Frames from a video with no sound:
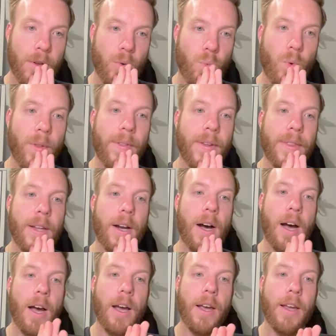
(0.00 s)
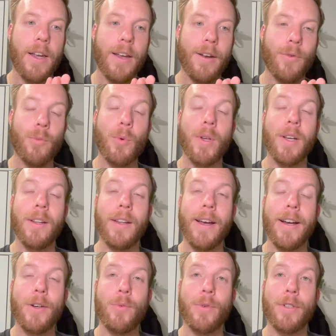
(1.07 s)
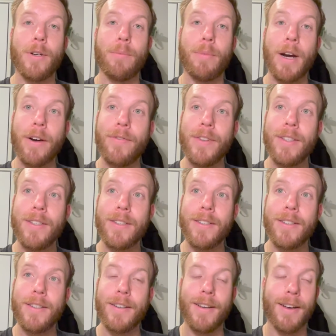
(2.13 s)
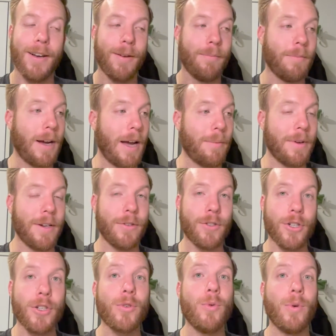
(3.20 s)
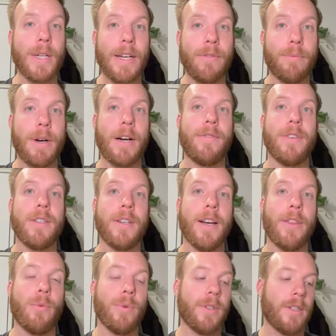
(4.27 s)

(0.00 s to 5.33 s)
One thing that I really liked was our breakfasts. I mean, it was just cool to have breakfast together with